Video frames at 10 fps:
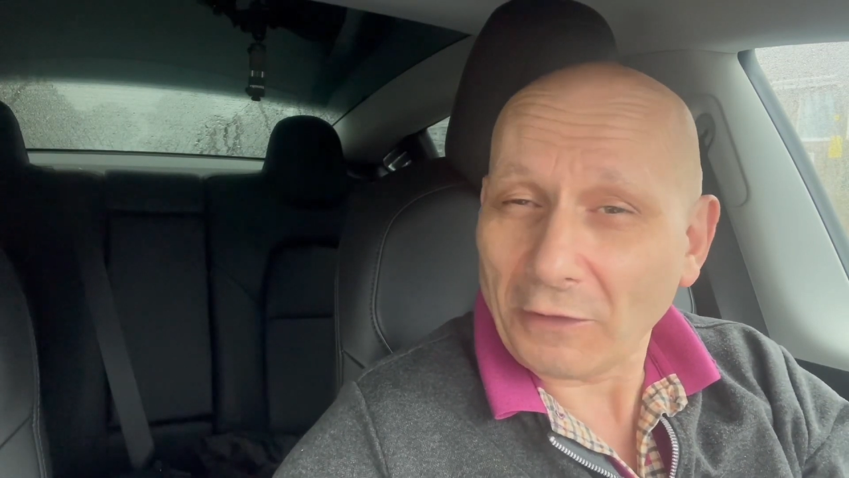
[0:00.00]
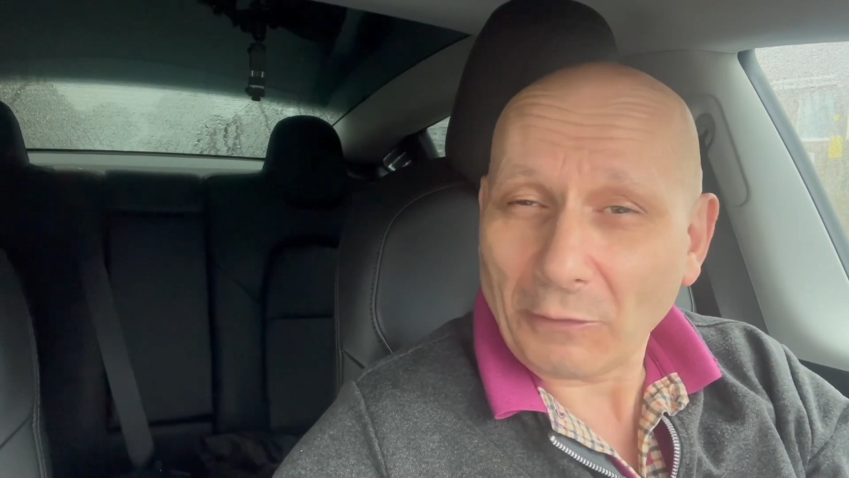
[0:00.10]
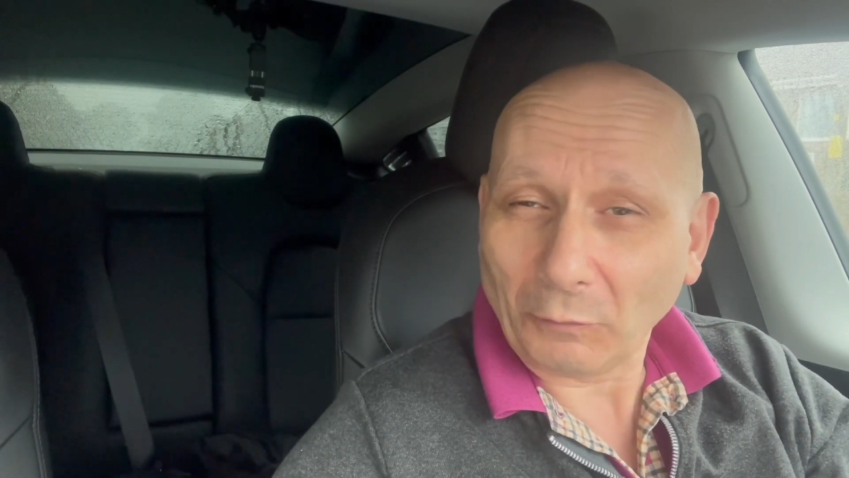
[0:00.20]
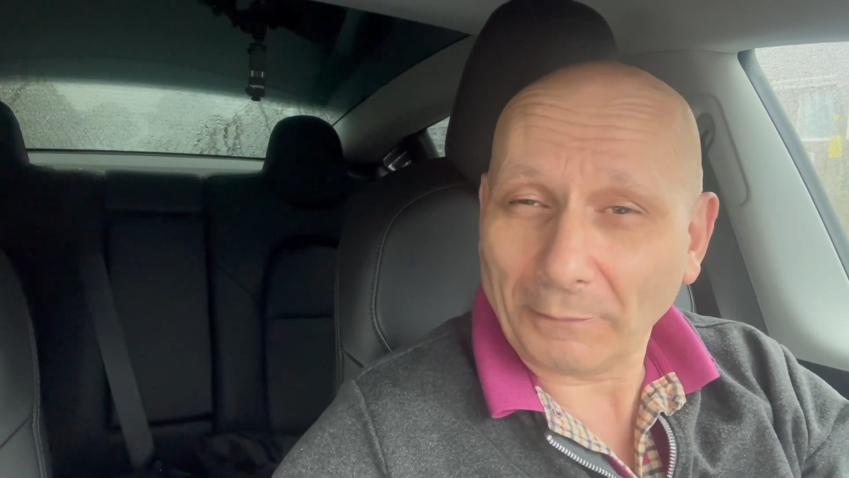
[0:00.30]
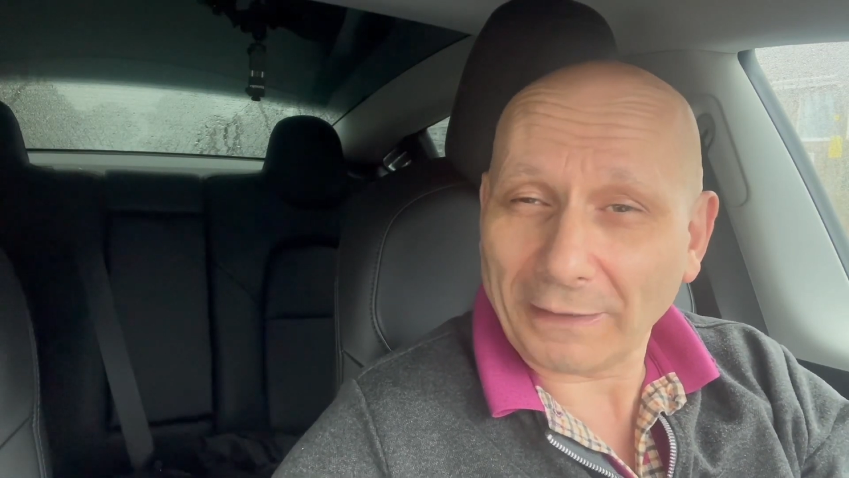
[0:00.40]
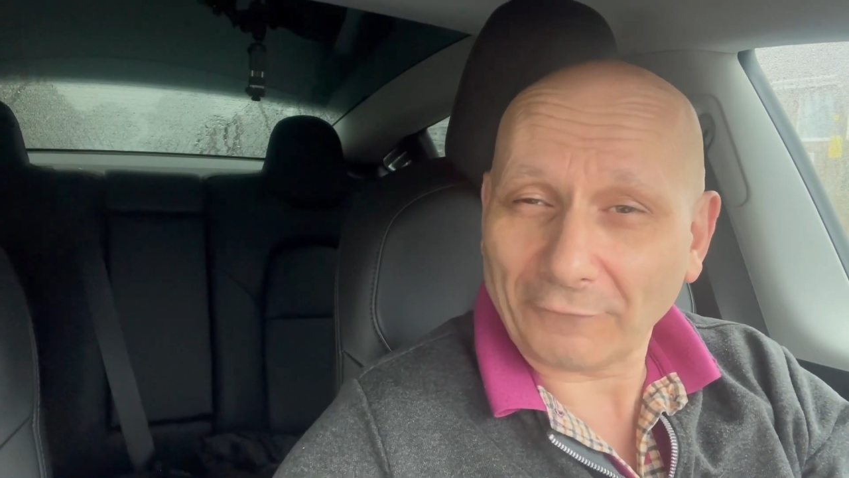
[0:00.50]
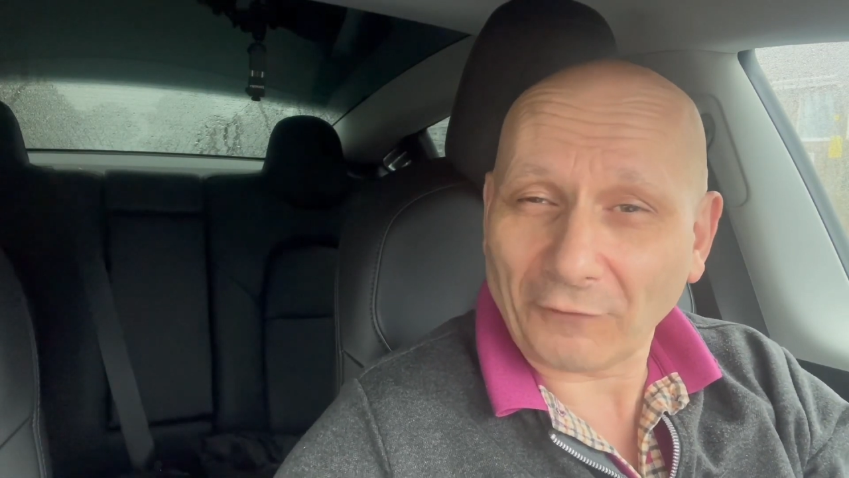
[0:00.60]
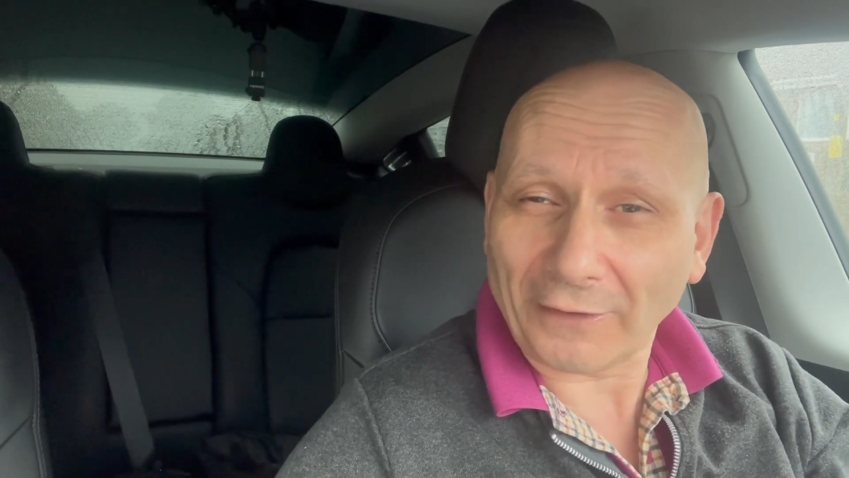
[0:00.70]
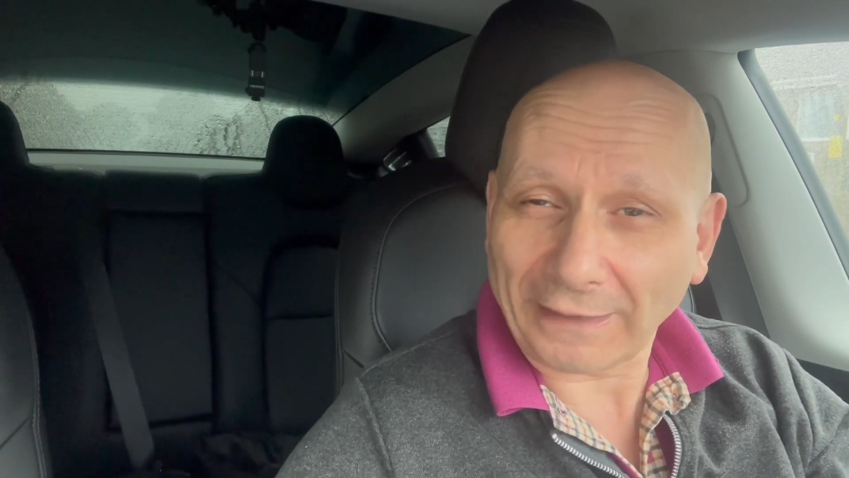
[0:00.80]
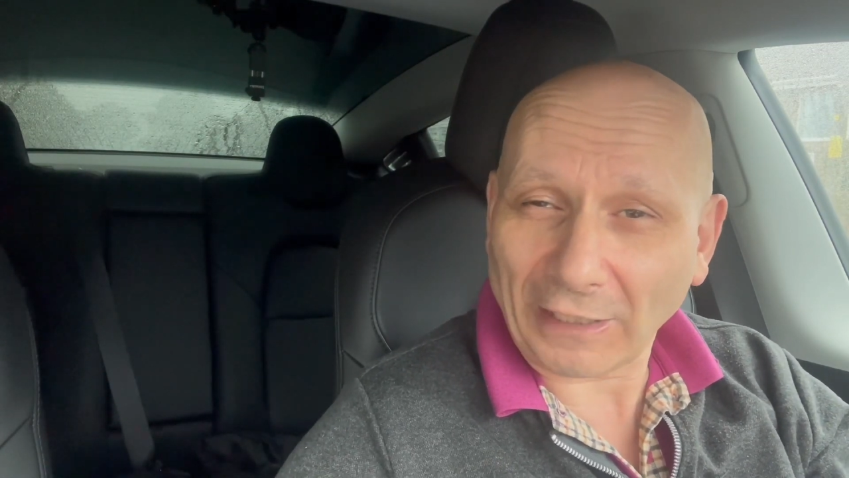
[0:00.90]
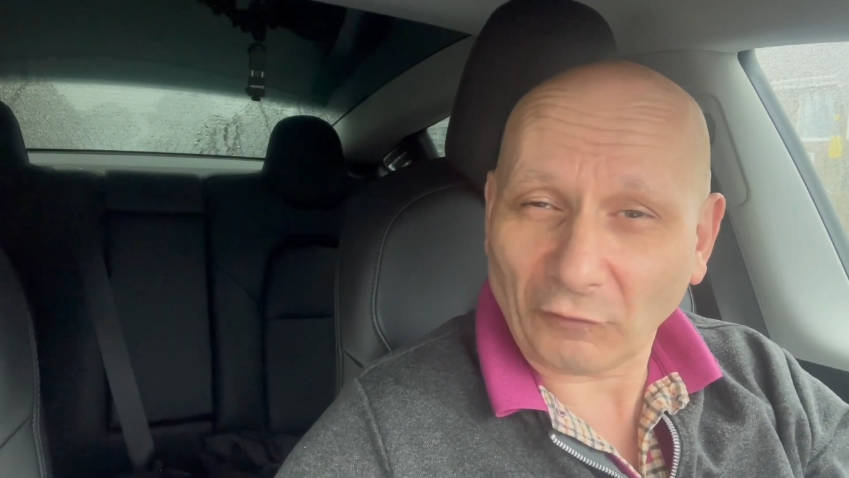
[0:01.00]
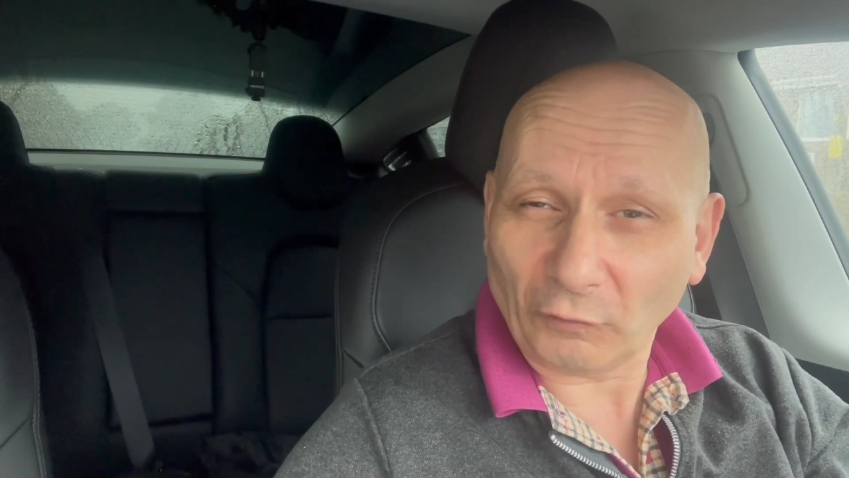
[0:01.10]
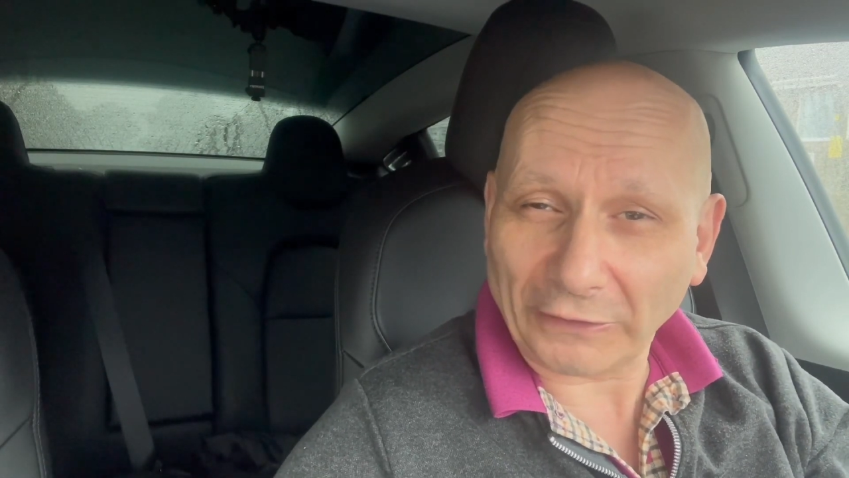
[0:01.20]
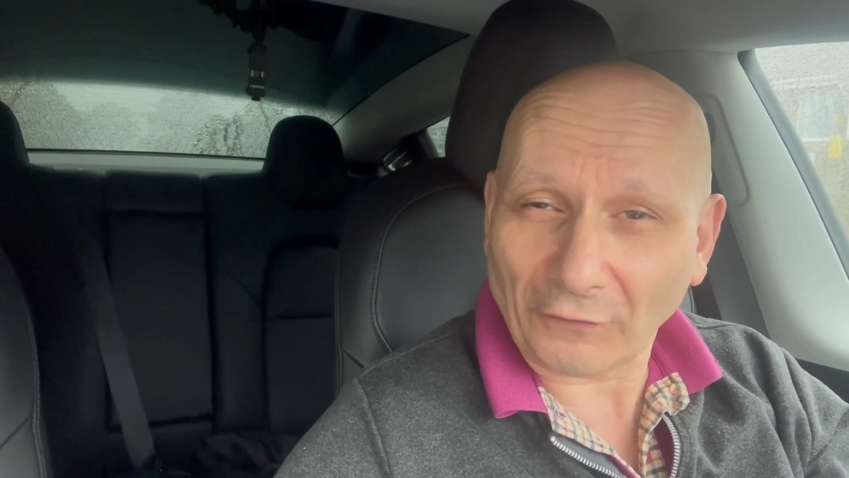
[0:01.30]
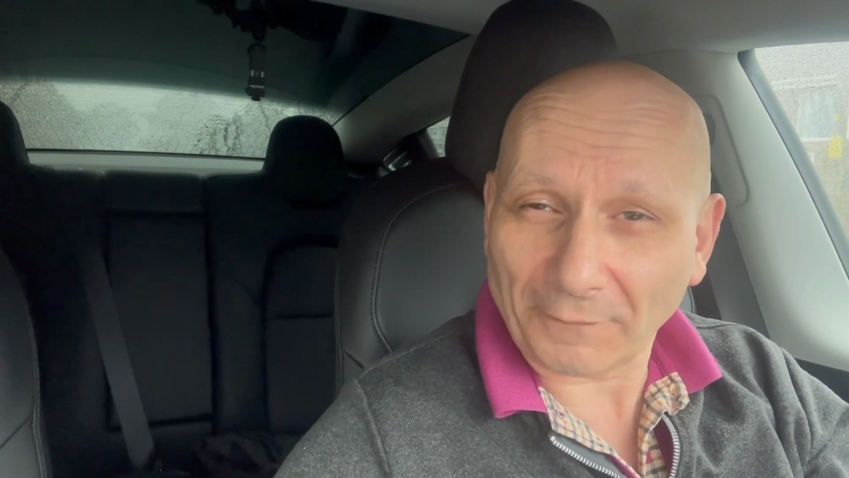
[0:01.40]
we'll be able to find out if we got the